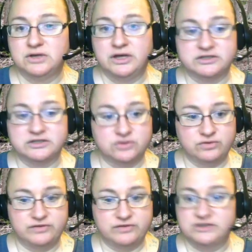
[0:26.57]
sew
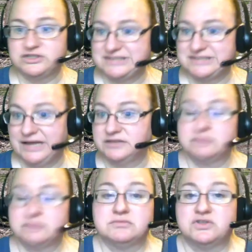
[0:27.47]
the finished
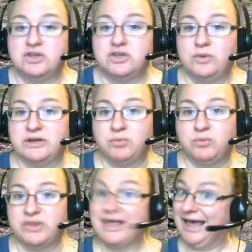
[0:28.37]
sides so that you end up
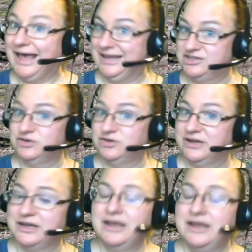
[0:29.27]
with a
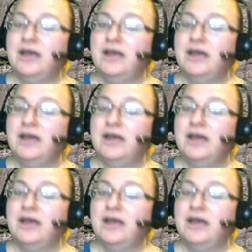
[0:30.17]
tunic